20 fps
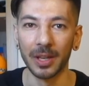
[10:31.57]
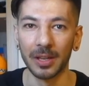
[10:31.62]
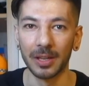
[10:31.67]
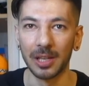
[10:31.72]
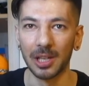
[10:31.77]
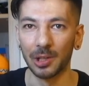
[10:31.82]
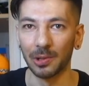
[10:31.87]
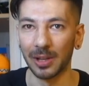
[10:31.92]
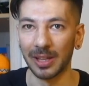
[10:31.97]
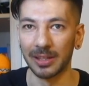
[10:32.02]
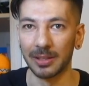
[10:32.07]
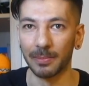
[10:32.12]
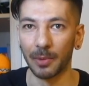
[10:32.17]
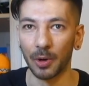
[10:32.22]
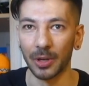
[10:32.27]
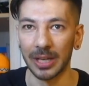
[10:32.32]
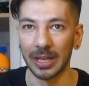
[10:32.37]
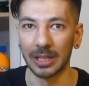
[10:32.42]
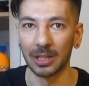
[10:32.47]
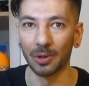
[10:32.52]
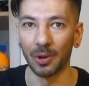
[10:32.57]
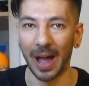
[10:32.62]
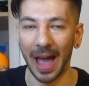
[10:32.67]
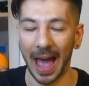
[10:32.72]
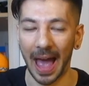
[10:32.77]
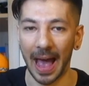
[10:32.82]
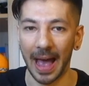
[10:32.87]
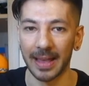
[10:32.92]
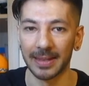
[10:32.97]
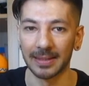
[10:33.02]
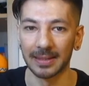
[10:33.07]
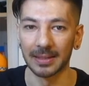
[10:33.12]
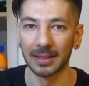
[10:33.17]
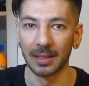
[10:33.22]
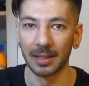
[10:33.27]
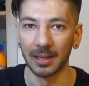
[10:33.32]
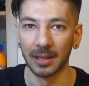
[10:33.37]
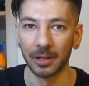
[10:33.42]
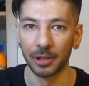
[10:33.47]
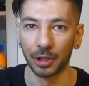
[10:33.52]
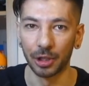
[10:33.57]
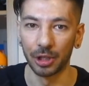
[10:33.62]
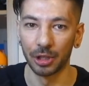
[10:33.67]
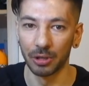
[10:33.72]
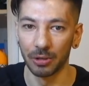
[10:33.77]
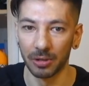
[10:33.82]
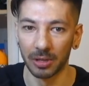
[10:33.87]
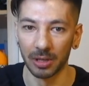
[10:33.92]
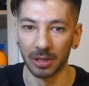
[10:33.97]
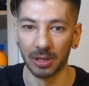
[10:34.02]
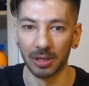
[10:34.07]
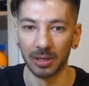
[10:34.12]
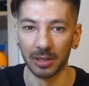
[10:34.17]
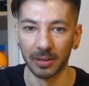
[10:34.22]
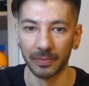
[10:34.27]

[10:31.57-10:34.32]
Usually the mojito has sugar,